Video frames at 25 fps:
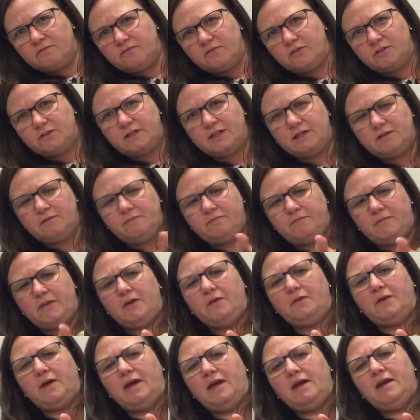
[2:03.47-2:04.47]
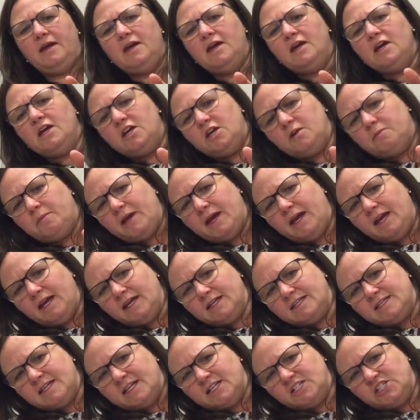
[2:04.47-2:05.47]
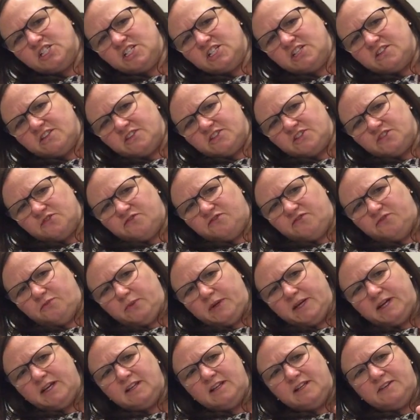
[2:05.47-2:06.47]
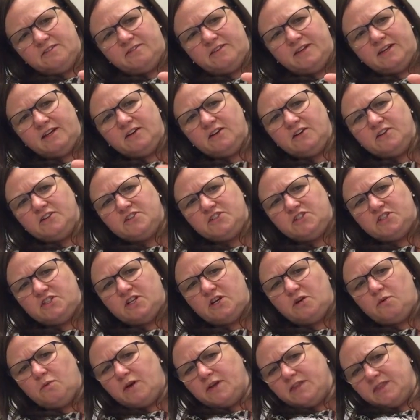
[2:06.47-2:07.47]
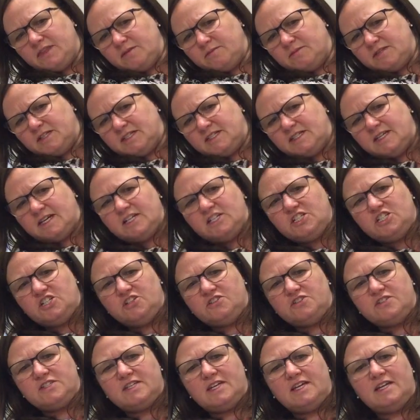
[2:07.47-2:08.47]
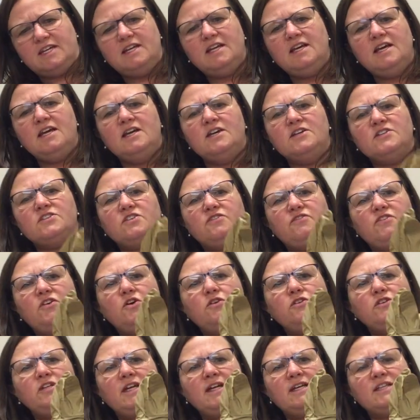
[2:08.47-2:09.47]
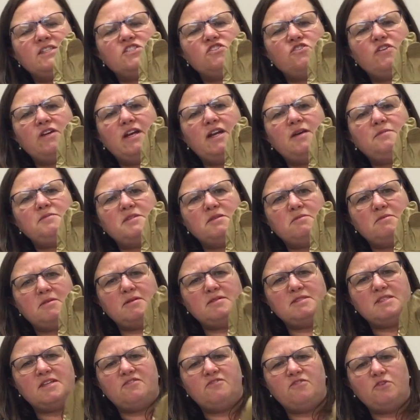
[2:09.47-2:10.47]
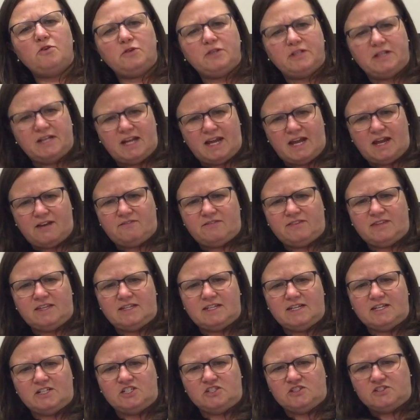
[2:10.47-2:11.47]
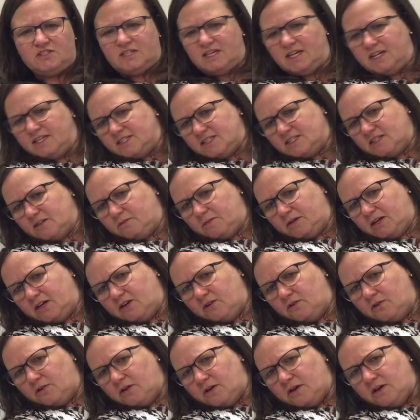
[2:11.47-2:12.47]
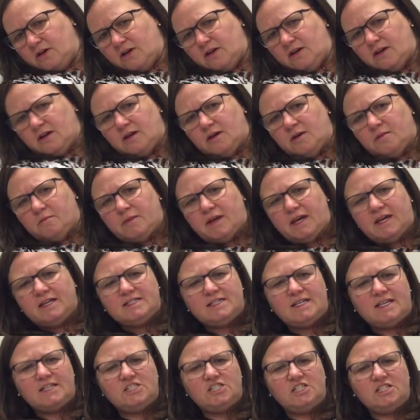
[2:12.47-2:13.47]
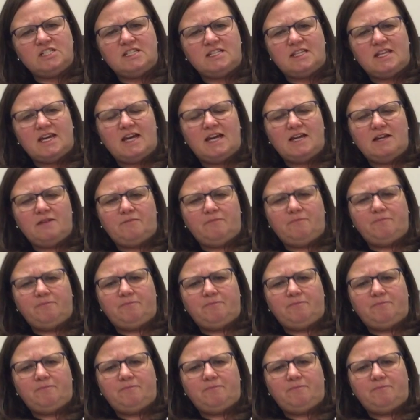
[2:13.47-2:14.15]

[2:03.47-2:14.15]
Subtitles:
Pull down? Okay. You're paying attention to those wiggly fingers. You don't want them to touch your skin. So if you hold your hand straight up, sometimes they fold in half and they touch your skin. So I'm going to pay attention to that.